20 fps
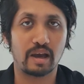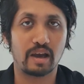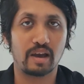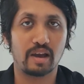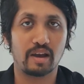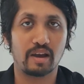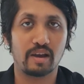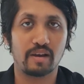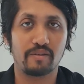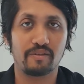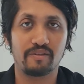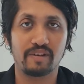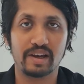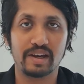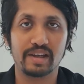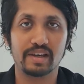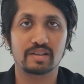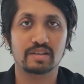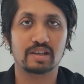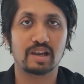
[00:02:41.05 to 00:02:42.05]

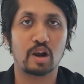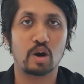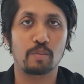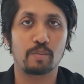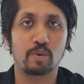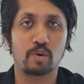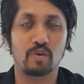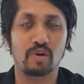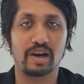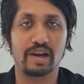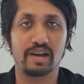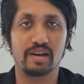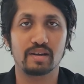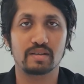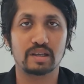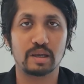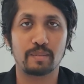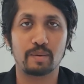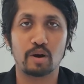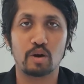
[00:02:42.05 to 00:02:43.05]
various cloud
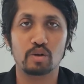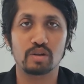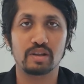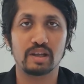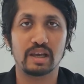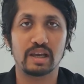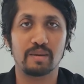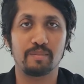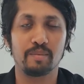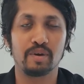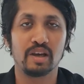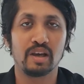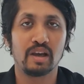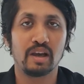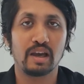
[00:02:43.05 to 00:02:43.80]
providers about them